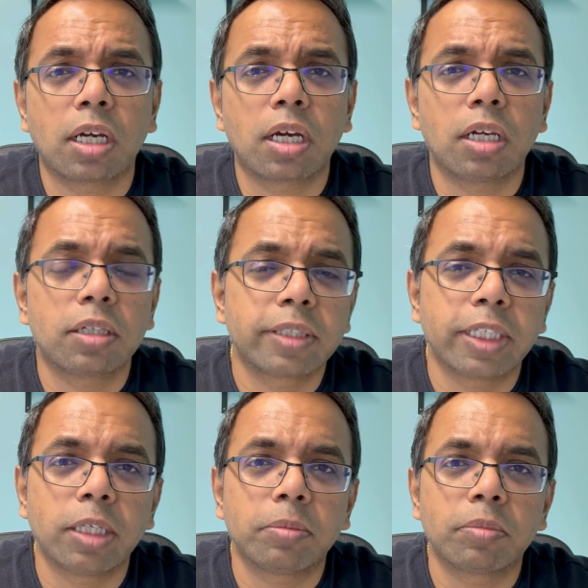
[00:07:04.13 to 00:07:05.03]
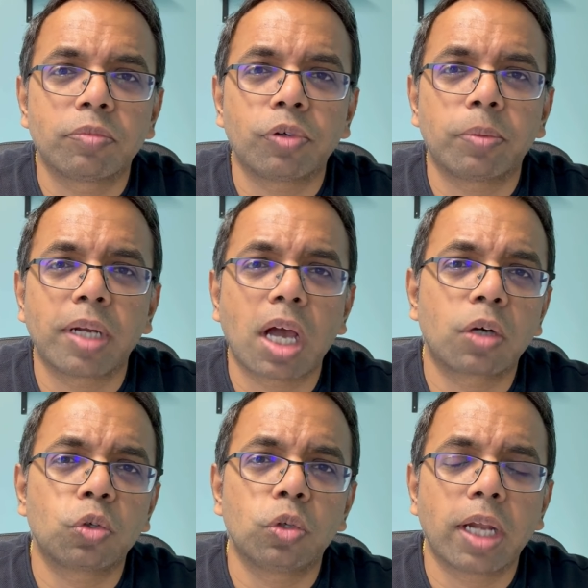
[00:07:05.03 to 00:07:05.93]
the color theme from
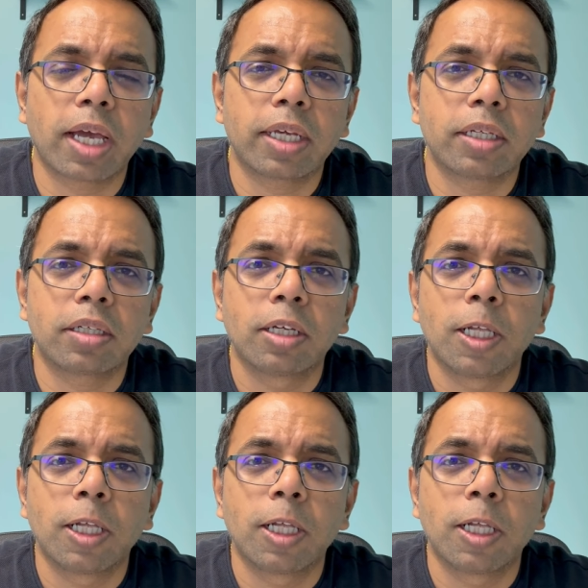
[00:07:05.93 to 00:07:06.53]
dark to light,